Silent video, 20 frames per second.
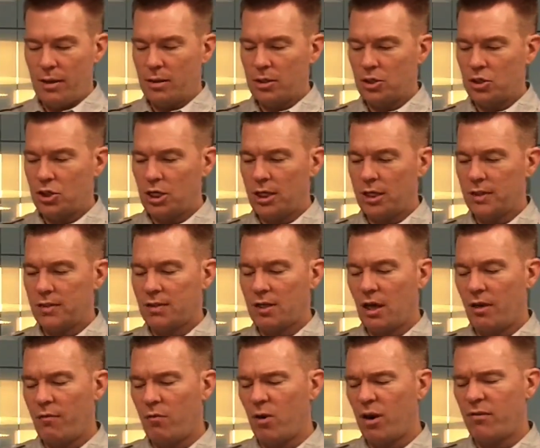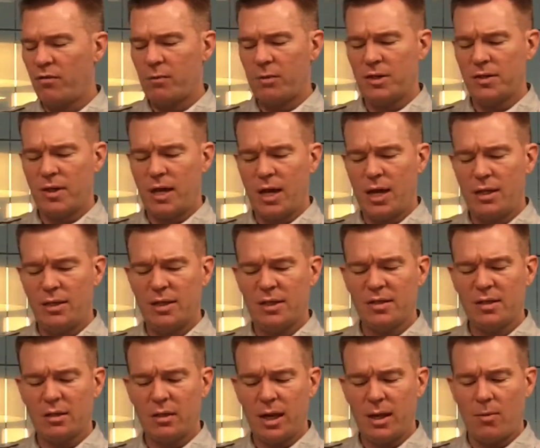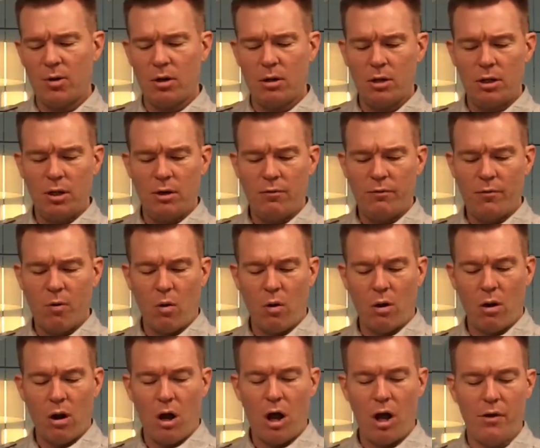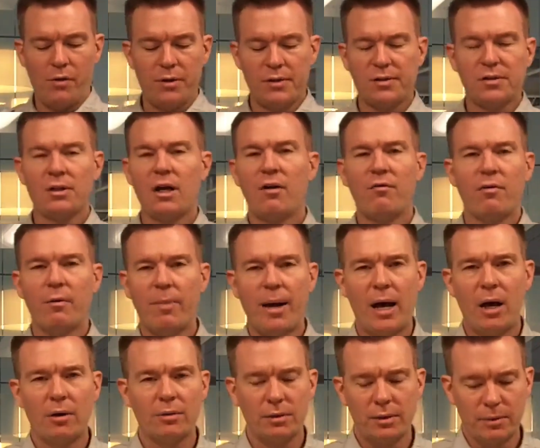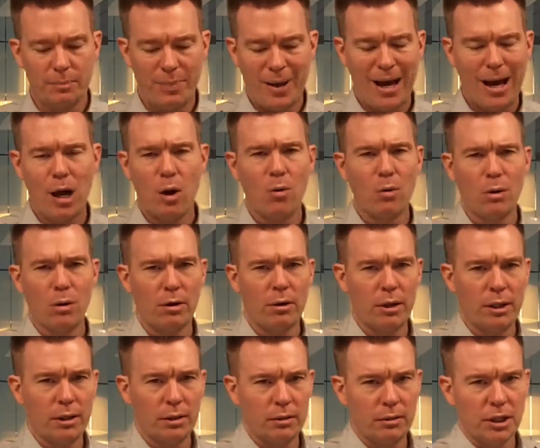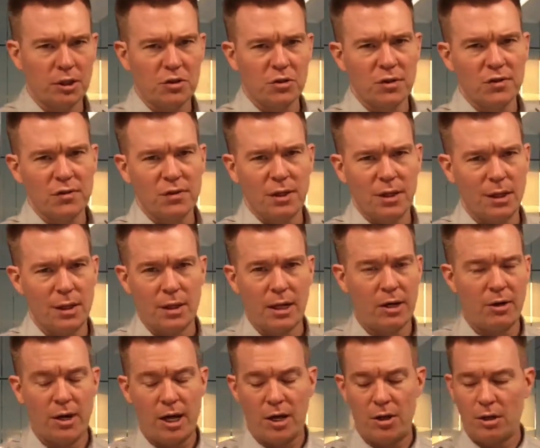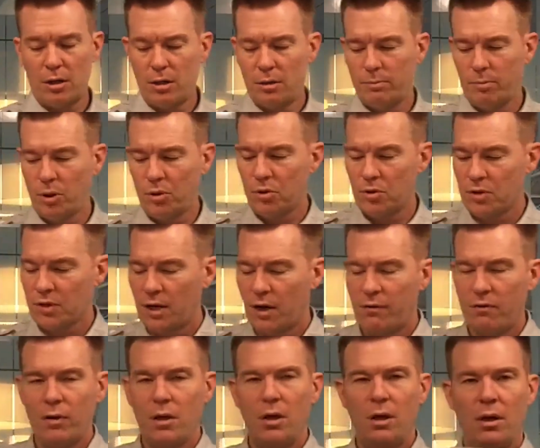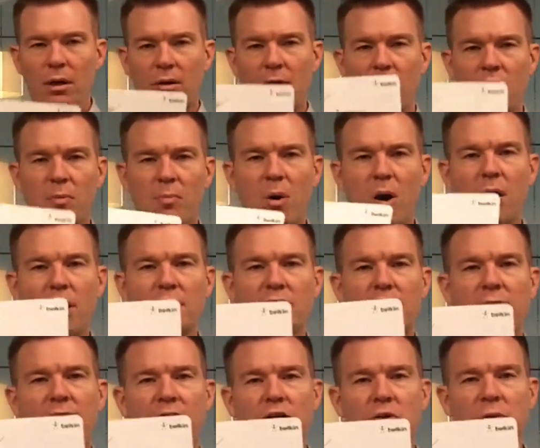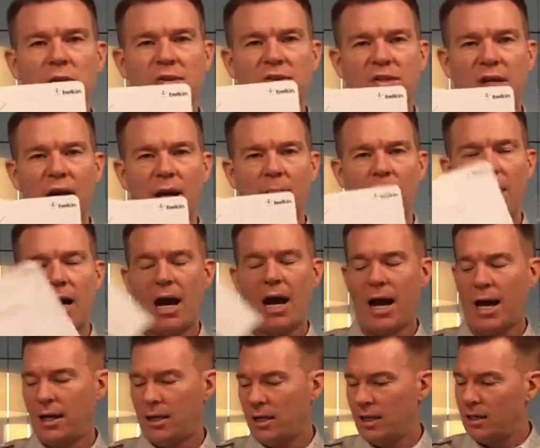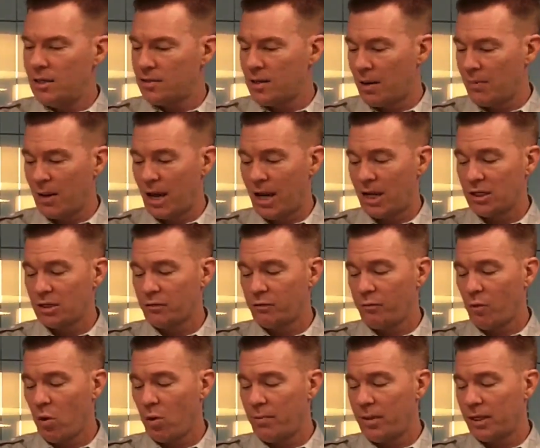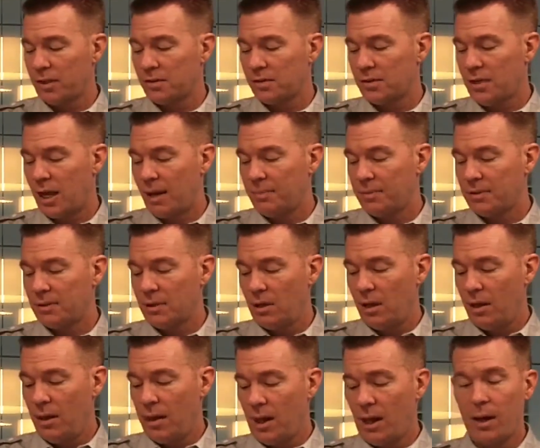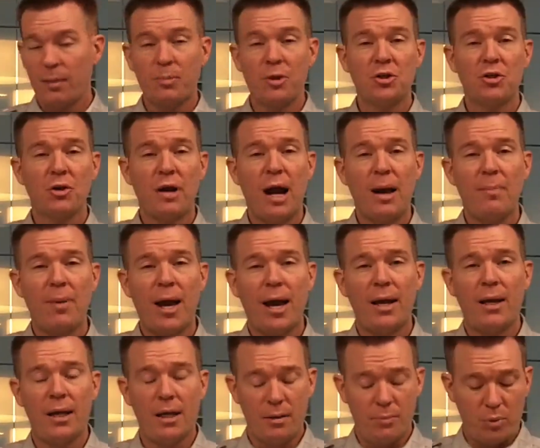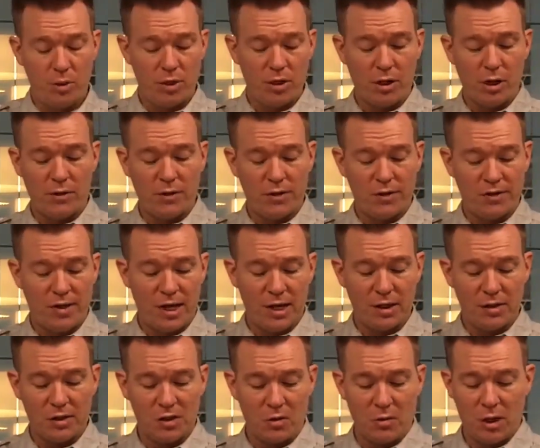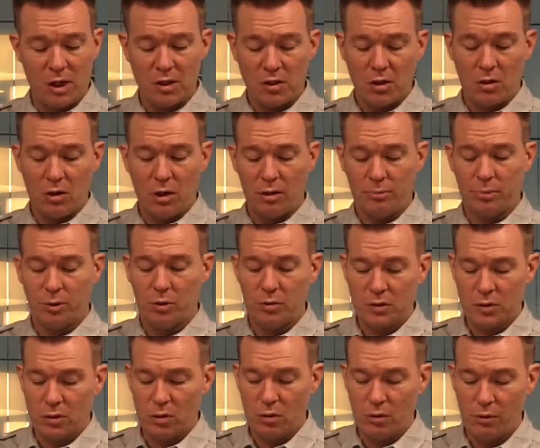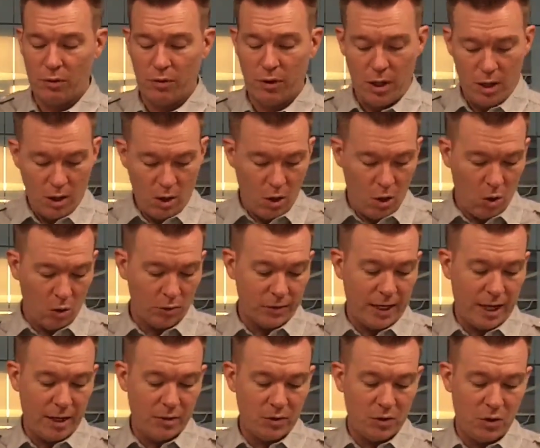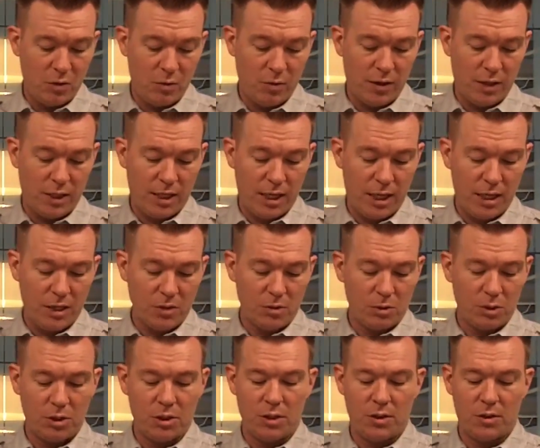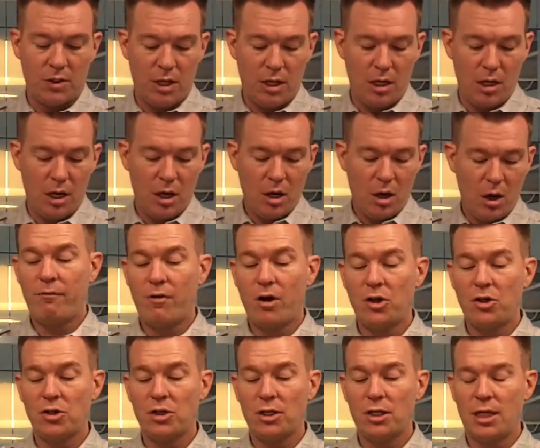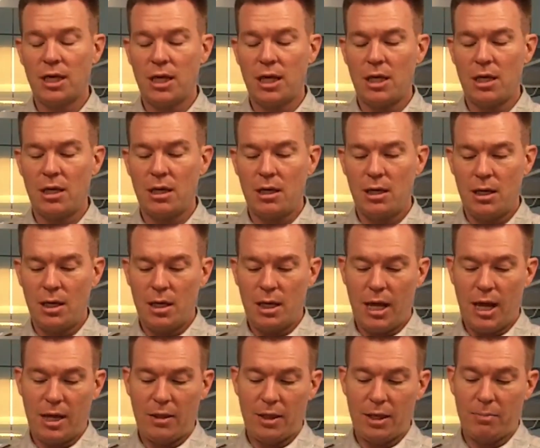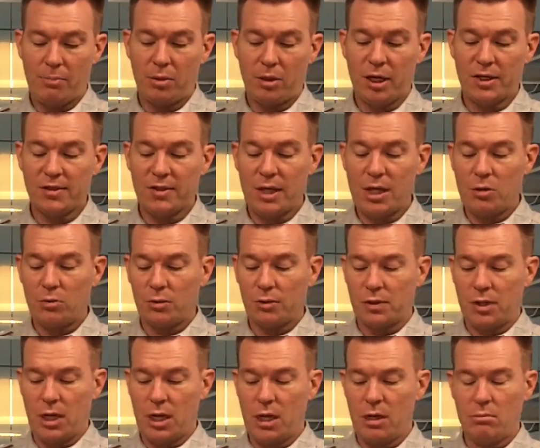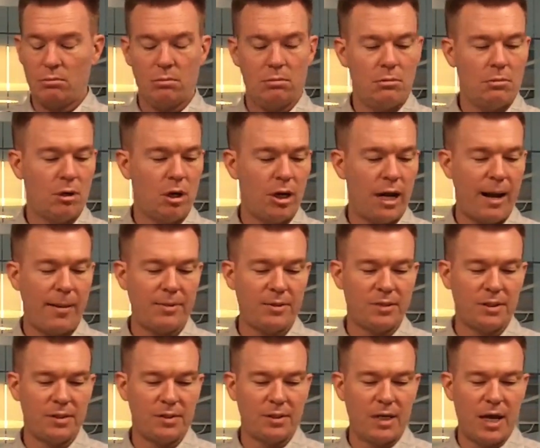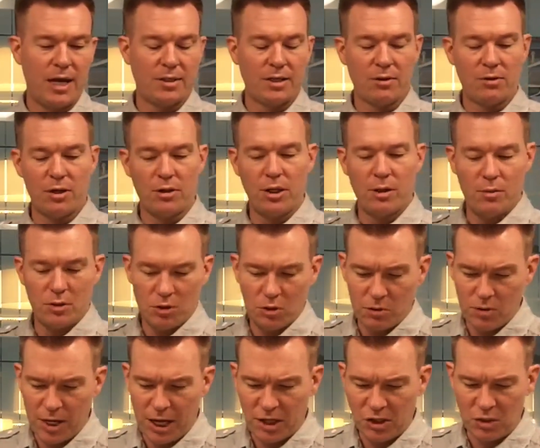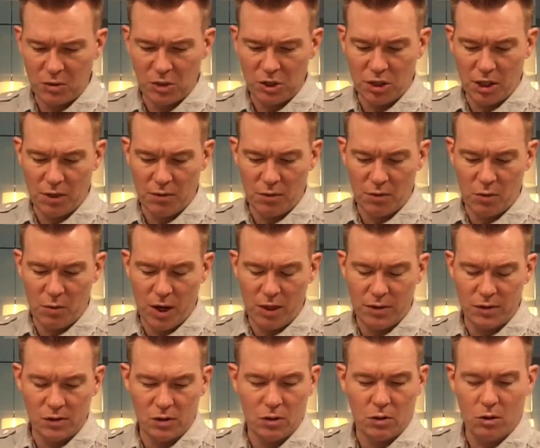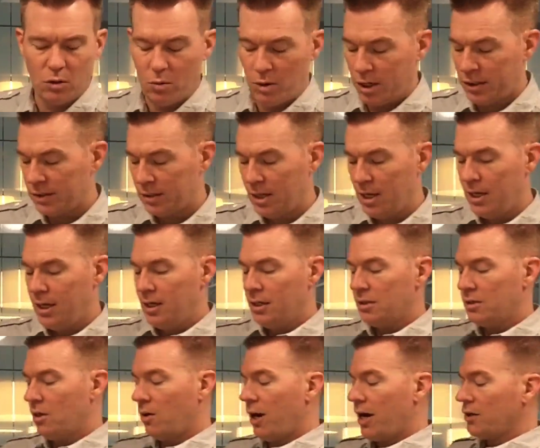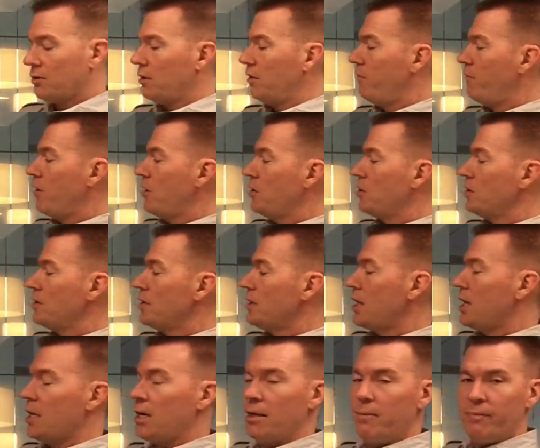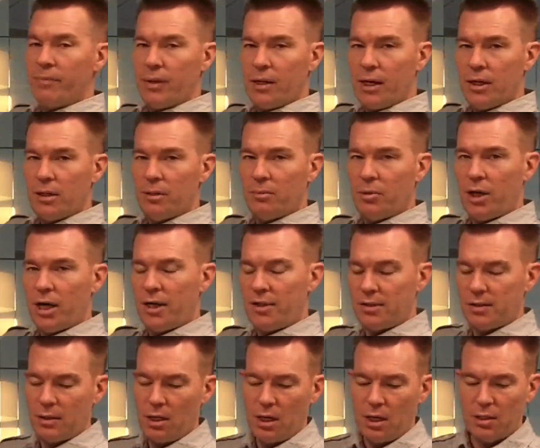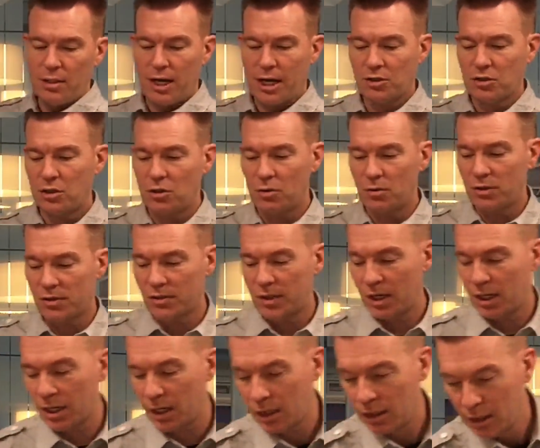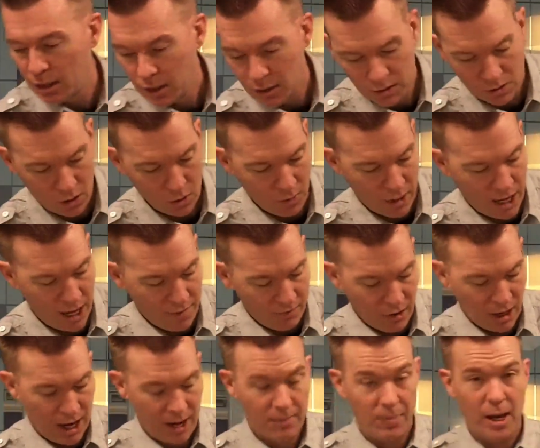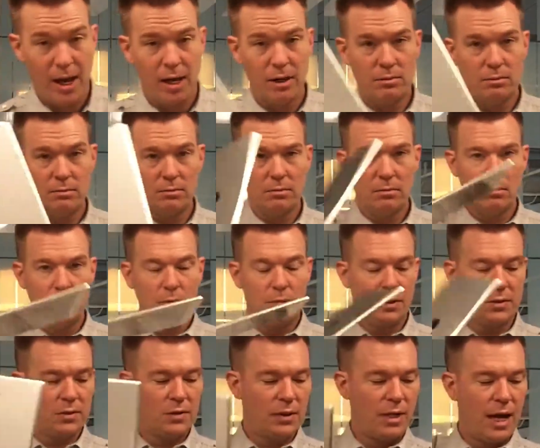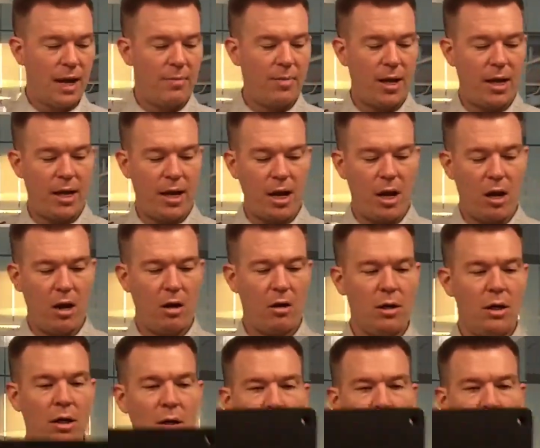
The sheet itself, one of them is a disclaimer for all the stuff about power and electricity, and I don't know how you're going to blow yourself. The other part is the actual setup guide. Setup guide is 4 big steps. Put your iPad in, put it on the settings screen, turn on Bluetooth, hold down 2 of the keys, which is the function key and the plus equals key on opposite sides. I thought they were 2 next to each other the way the circle was. So actually the functions key and the plus to actually do the syncing. So we have our iPad. This is the iPad Air.